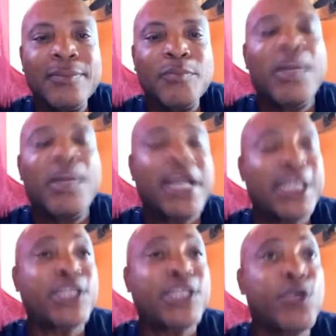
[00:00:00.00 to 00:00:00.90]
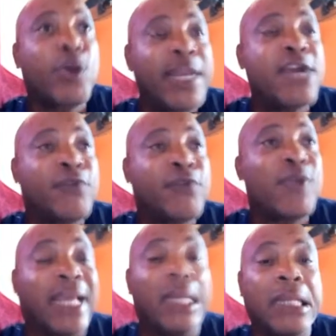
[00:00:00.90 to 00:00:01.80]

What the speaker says: But there's a story there for real.